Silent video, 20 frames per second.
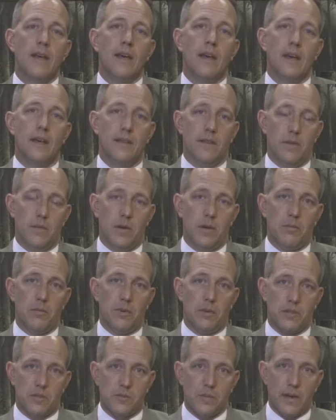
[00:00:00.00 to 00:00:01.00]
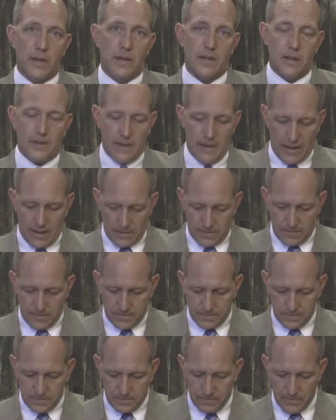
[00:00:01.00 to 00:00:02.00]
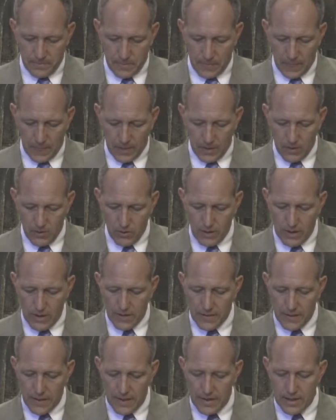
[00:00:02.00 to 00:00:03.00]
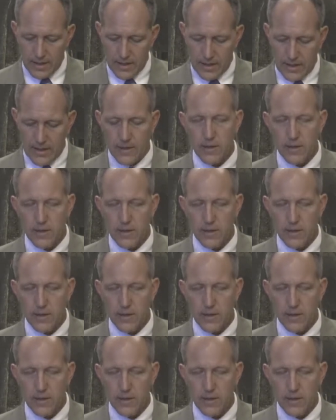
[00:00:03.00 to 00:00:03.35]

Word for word: and they'll be able to expand on that. Okay, then